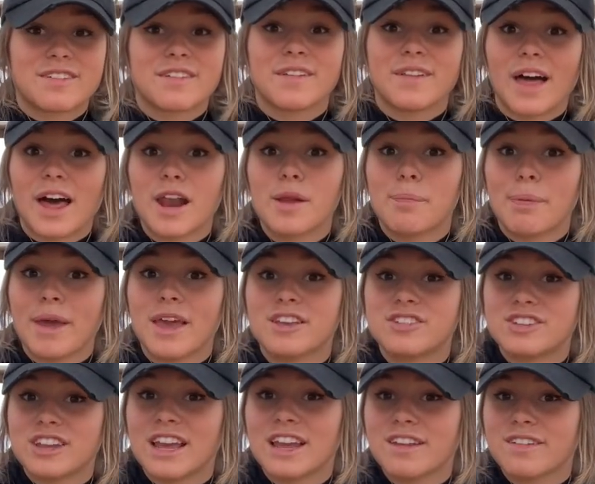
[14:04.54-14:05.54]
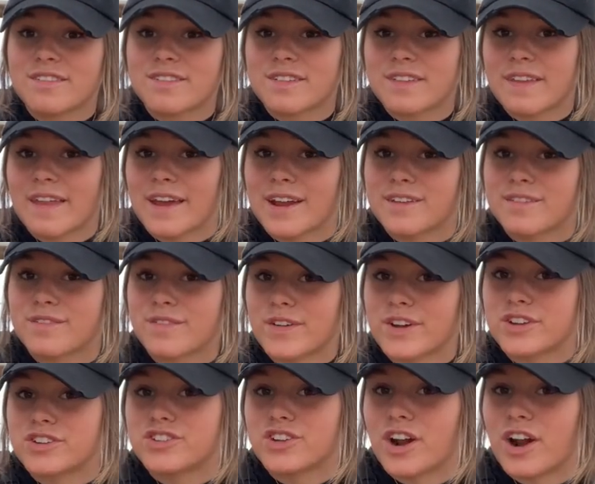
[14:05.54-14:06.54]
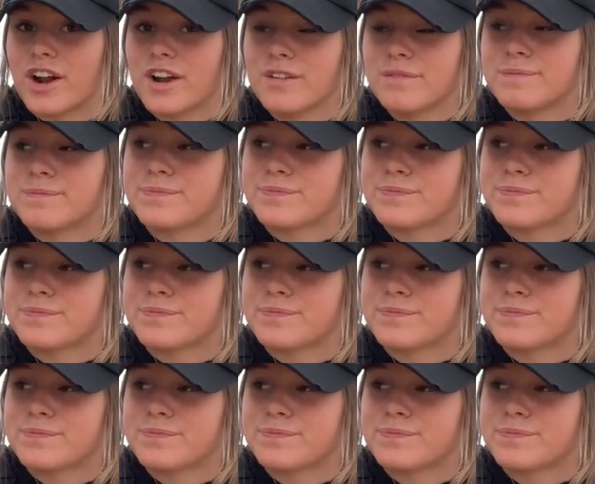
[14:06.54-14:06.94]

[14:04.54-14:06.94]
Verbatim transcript: takes a lot of patience, that's for sure.